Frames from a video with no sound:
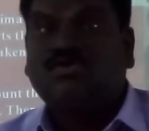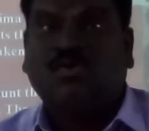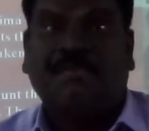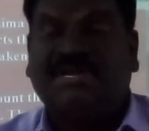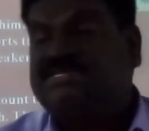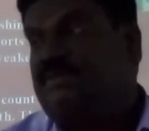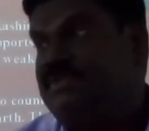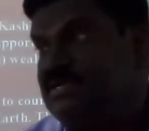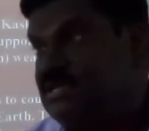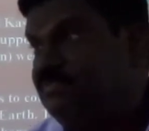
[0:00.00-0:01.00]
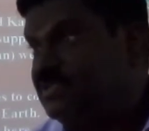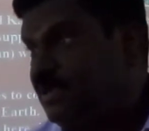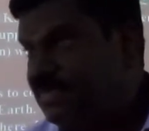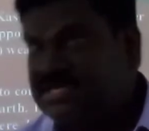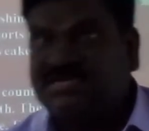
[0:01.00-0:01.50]
so many
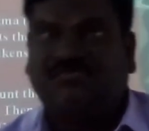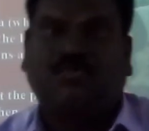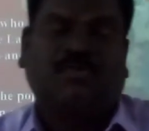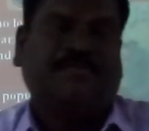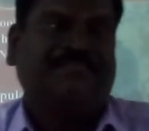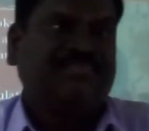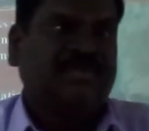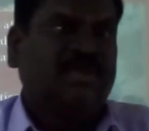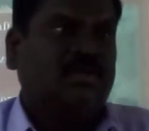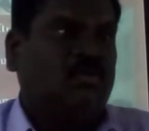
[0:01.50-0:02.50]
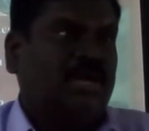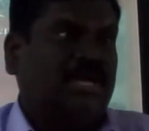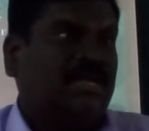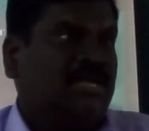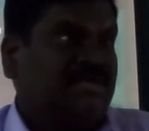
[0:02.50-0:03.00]
subduction zones. Okay,
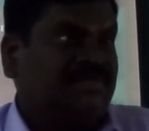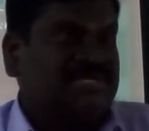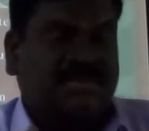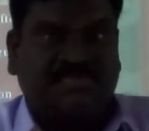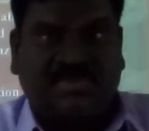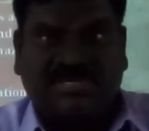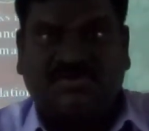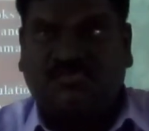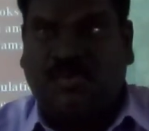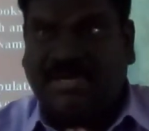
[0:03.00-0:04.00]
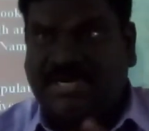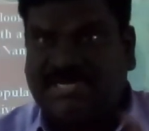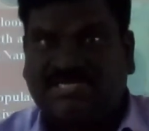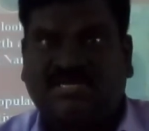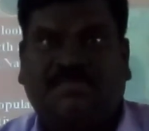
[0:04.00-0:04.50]
if the subduction zone gets
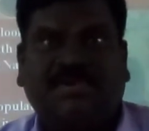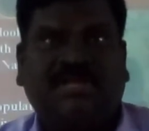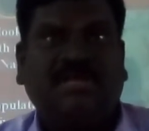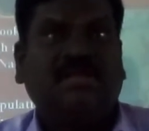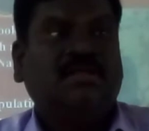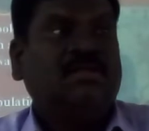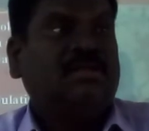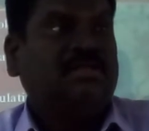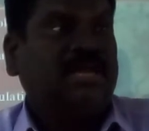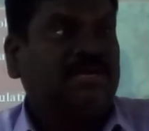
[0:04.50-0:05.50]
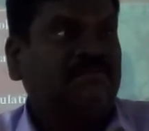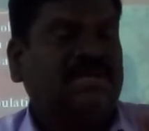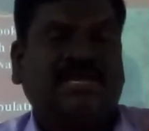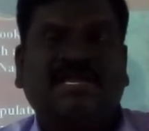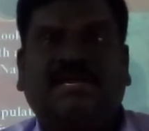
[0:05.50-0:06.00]
disrupted, that
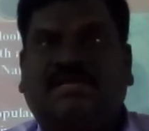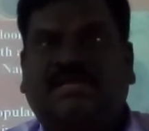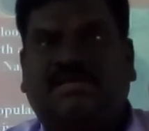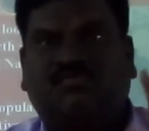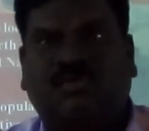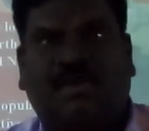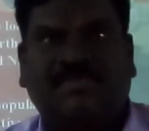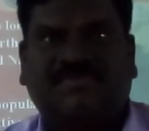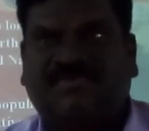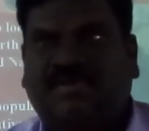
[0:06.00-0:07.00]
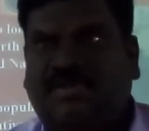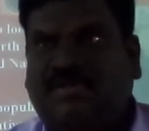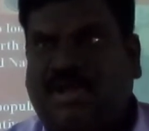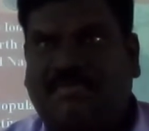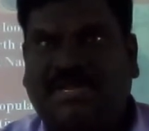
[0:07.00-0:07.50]
will create tsunamis.
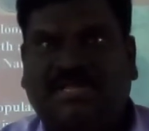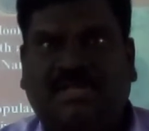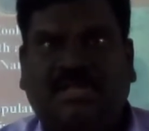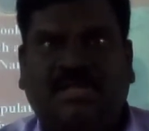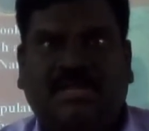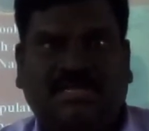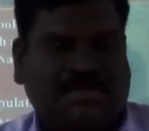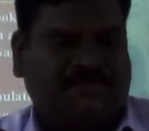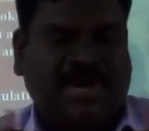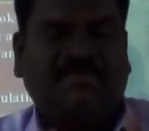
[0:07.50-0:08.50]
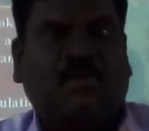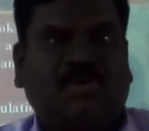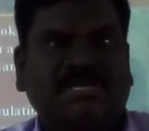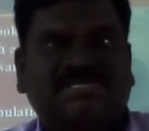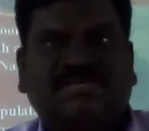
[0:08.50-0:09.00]
Normally, in the plate
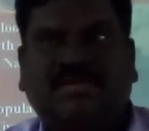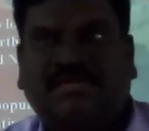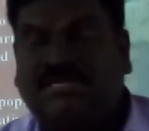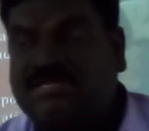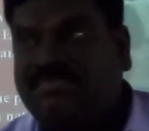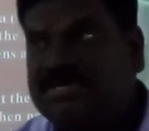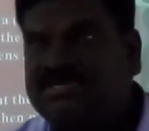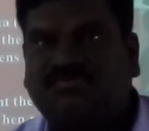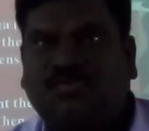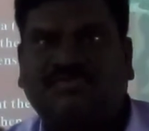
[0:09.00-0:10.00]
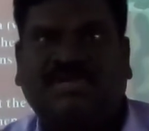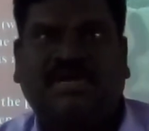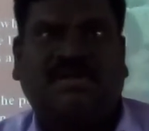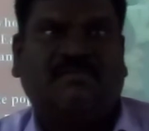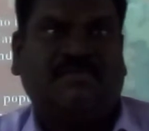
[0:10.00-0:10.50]
boundaries, the subduction zones
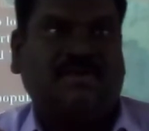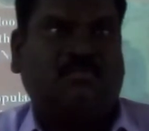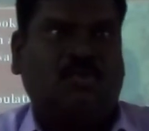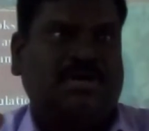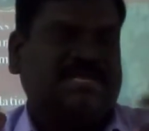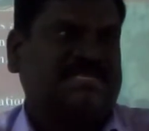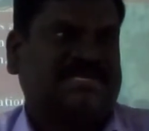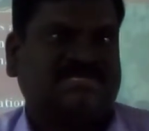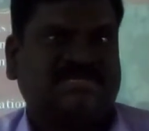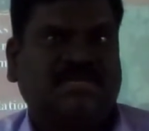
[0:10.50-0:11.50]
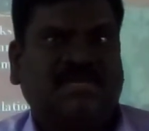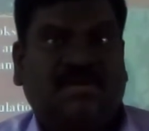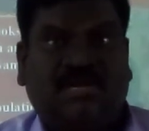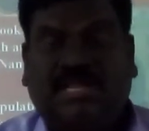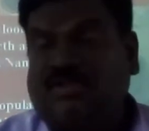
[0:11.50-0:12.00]
are very more dangerous.
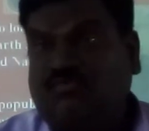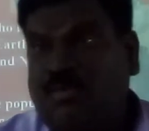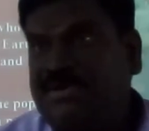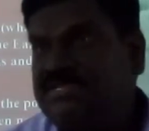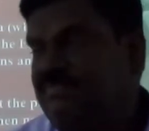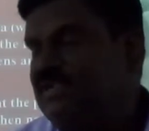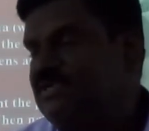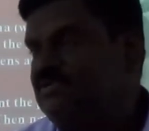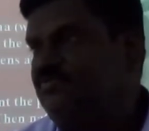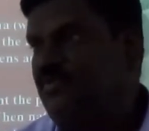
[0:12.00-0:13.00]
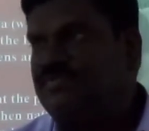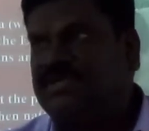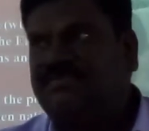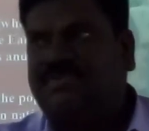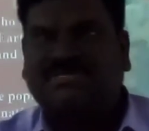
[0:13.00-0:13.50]
There are so many subduction zones
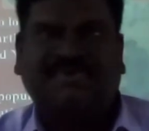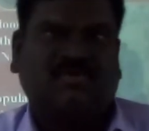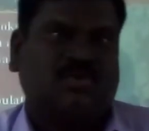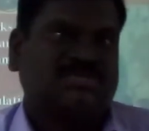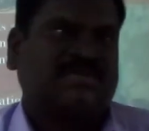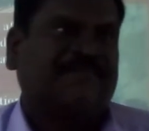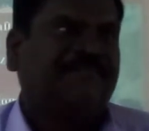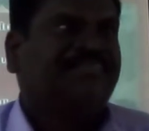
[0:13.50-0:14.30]
in the Pacific Ocean.